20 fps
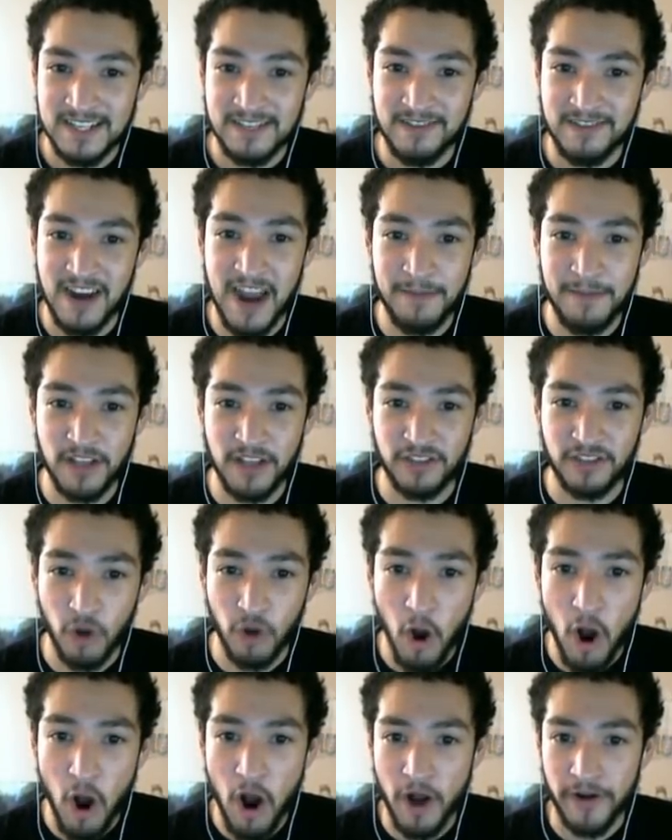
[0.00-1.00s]
Grab the
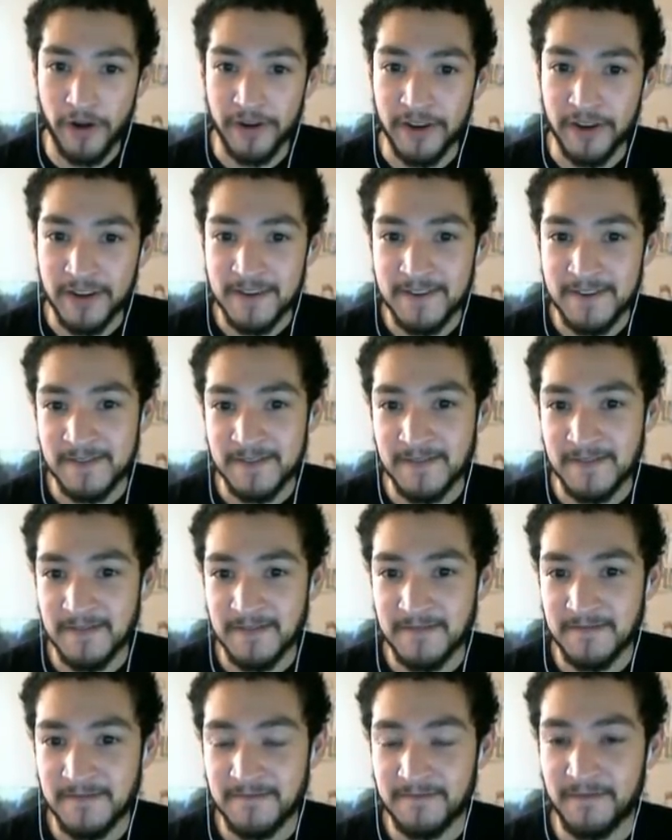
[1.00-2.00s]
sword!
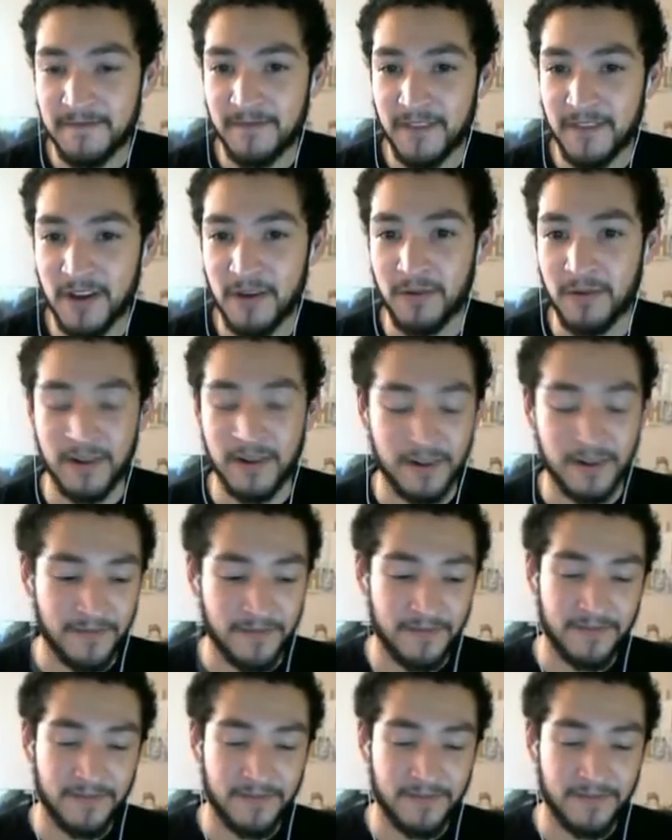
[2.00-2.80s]
Oh, well.